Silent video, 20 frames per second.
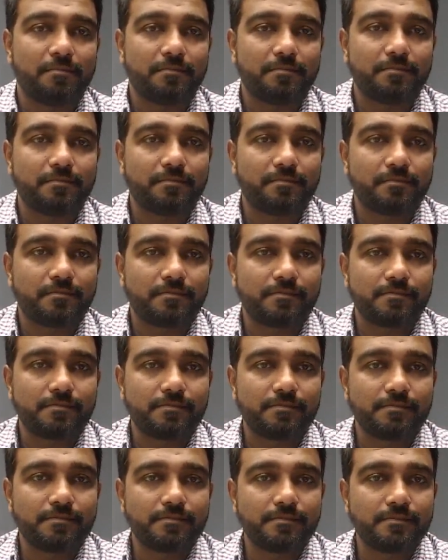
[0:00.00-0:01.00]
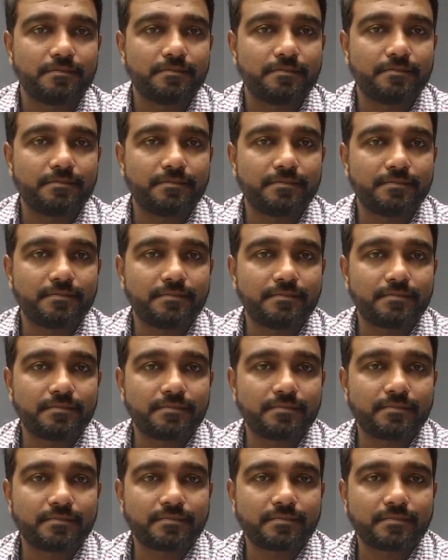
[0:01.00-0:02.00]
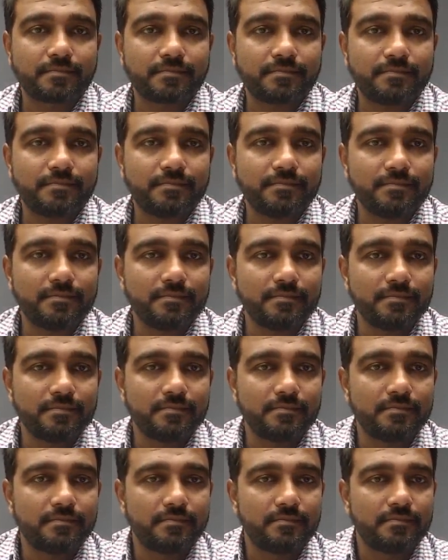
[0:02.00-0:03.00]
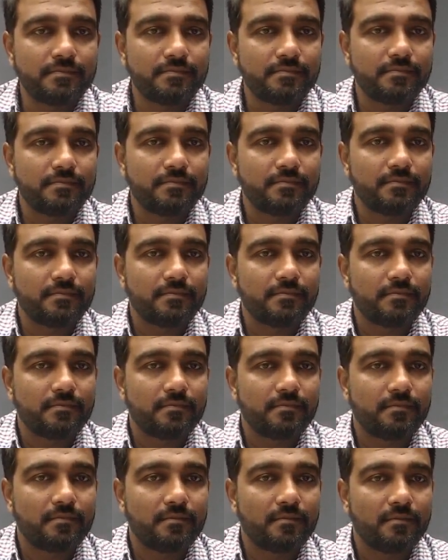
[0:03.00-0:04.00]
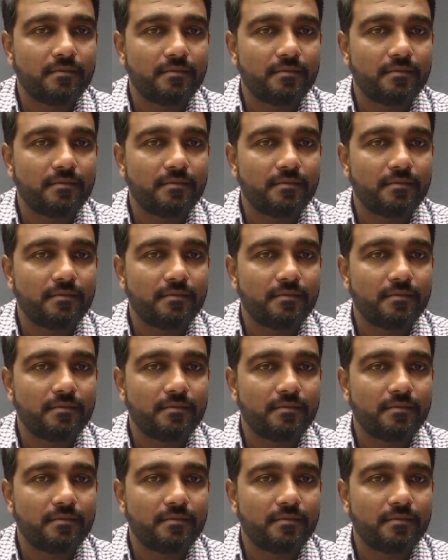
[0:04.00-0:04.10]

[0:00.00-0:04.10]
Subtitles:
Nobody speaks.